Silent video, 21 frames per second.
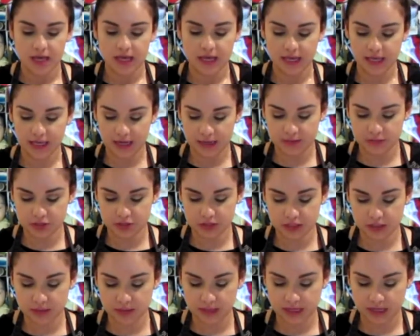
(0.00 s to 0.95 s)
And I'm just
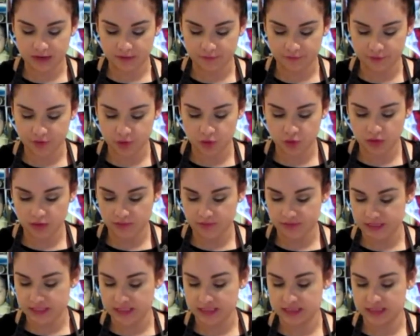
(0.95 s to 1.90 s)
going to make a few of
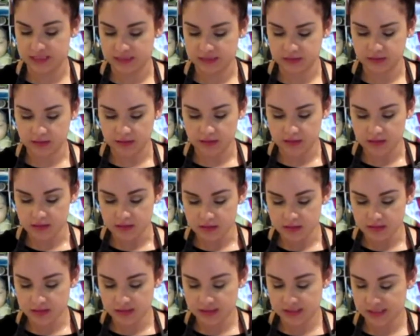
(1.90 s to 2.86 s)
these
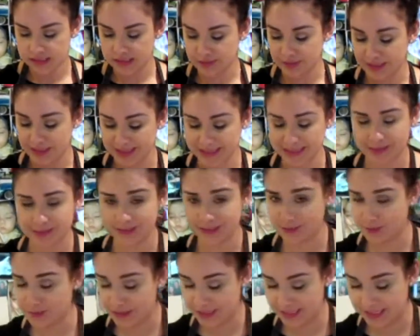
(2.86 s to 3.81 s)
since my
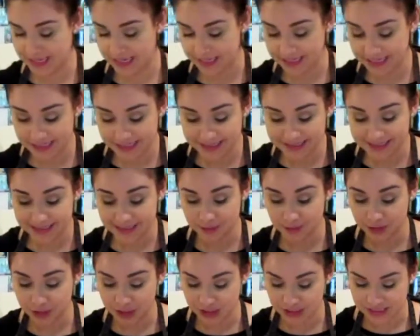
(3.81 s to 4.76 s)
husband's really not eating since
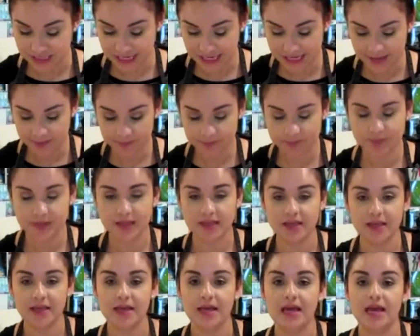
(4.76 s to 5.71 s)
we just ate.
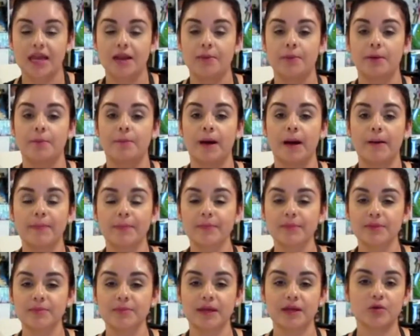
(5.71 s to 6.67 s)
And I'm going to pop them
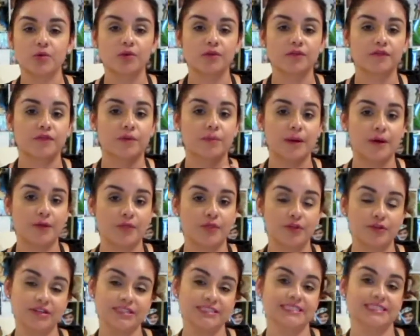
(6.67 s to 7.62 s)
in the microwave for about
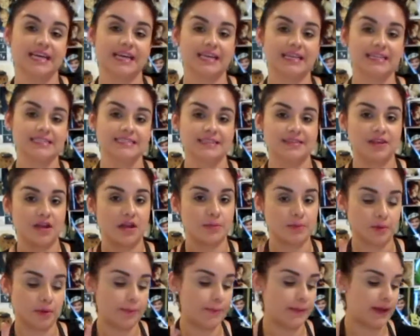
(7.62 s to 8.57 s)
30 seconds and then I'll
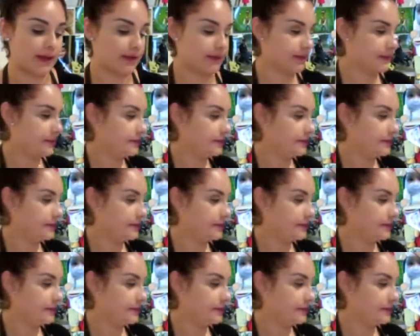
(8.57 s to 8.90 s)
be right back.